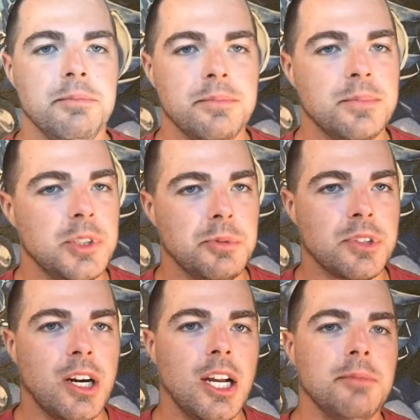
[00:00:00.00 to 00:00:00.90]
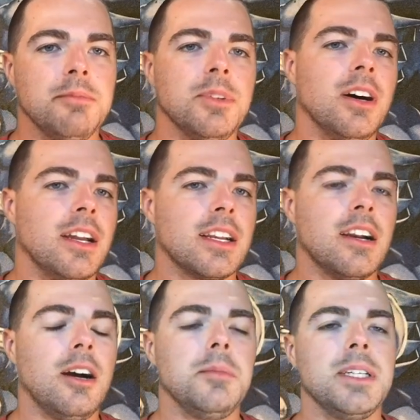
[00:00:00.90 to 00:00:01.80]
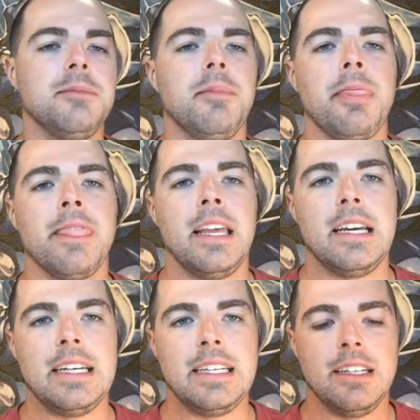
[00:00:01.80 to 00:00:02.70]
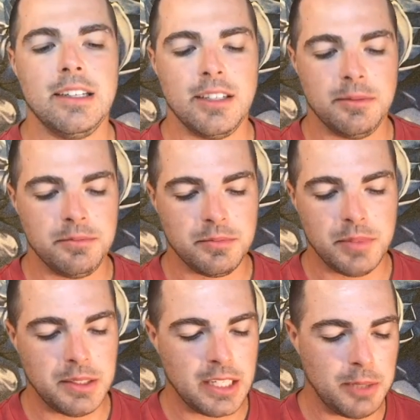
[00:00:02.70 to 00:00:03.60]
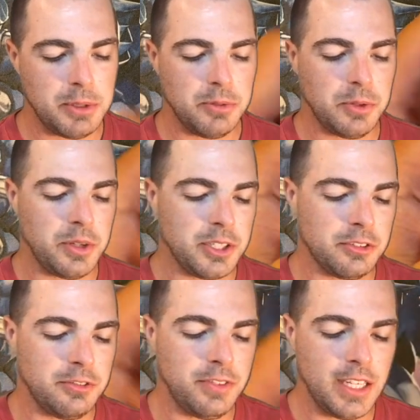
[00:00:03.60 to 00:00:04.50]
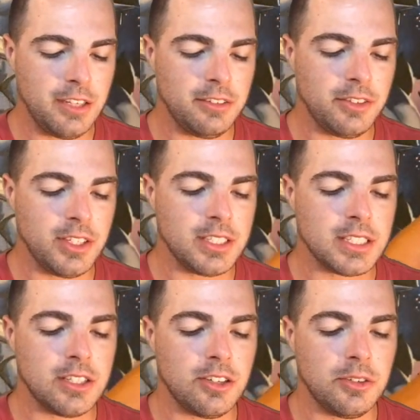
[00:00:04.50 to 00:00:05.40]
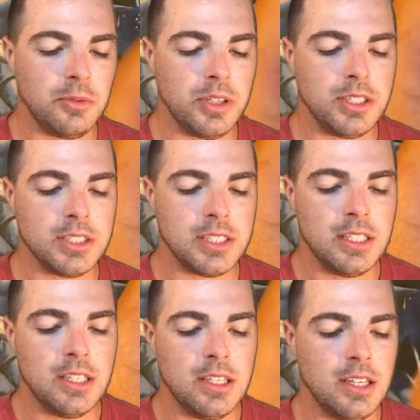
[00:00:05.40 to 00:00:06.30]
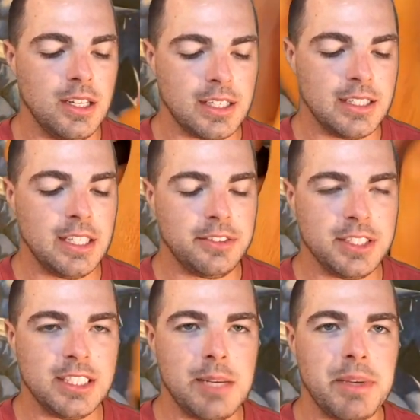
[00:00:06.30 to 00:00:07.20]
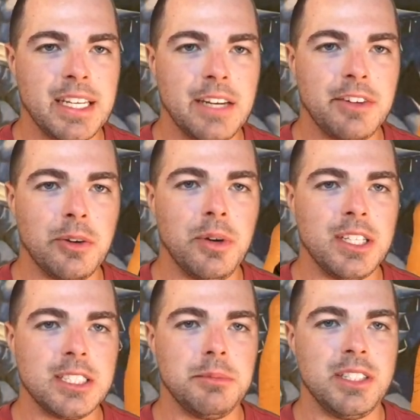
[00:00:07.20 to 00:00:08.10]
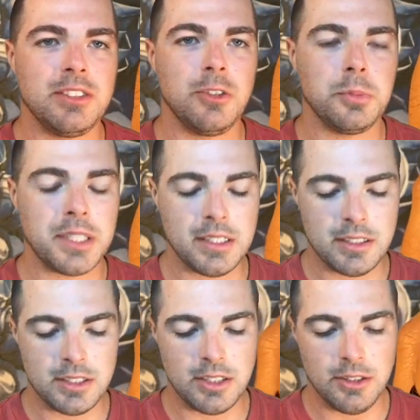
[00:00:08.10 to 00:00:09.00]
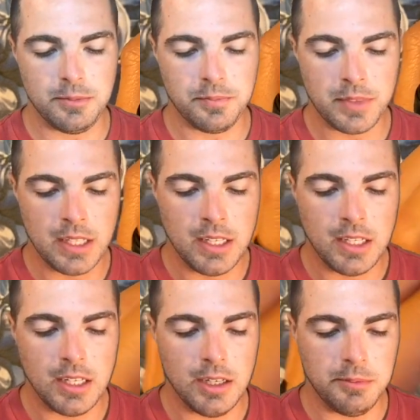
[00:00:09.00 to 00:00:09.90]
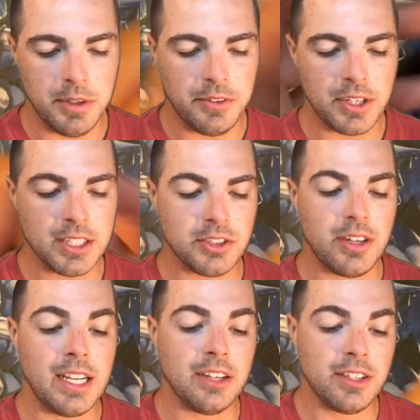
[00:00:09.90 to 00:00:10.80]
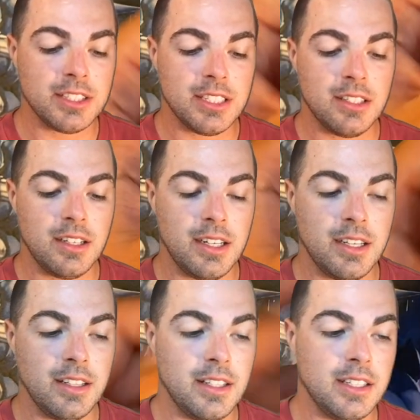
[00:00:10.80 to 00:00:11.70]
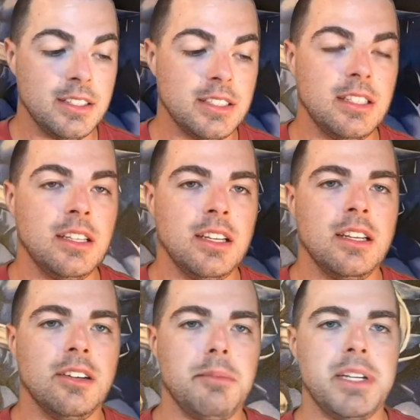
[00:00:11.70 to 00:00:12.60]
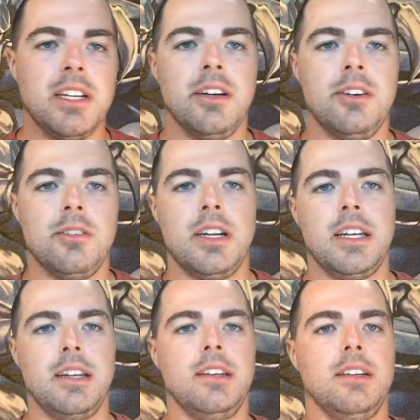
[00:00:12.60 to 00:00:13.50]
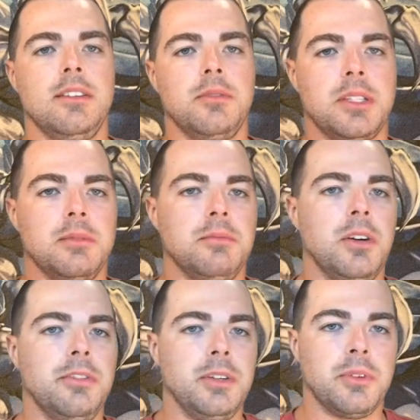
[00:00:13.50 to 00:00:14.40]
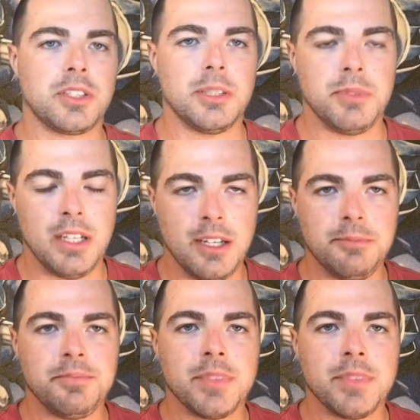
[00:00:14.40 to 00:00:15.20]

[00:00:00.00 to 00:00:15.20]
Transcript: Subscribe, like, comment. Maybe comment with what your favorite card was. Could definitely see me giving away some of these duplicates. So if you guys are interested in any of these, let me know and we can hopefully work something out.